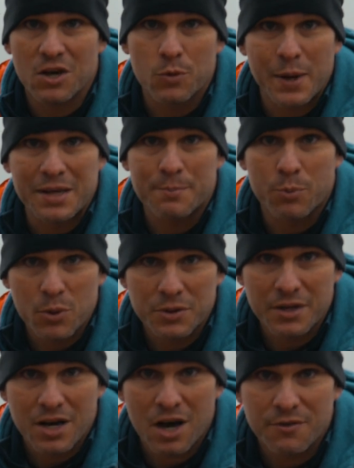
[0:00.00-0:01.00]
a way to boil
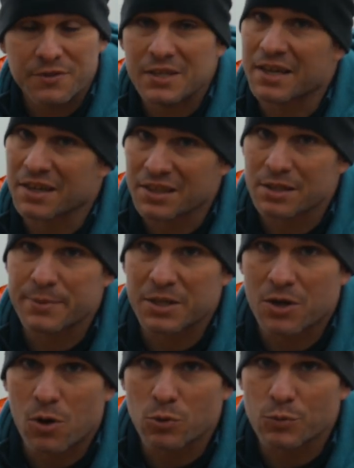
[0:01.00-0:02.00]
the coffee, and a little bit
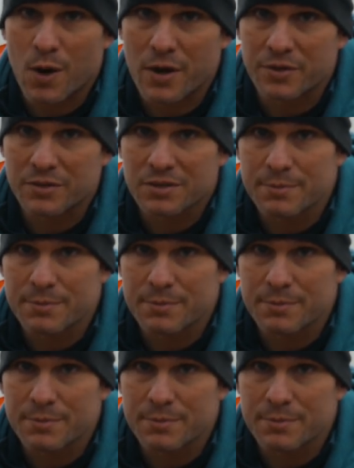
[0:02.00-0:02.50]
of cold water.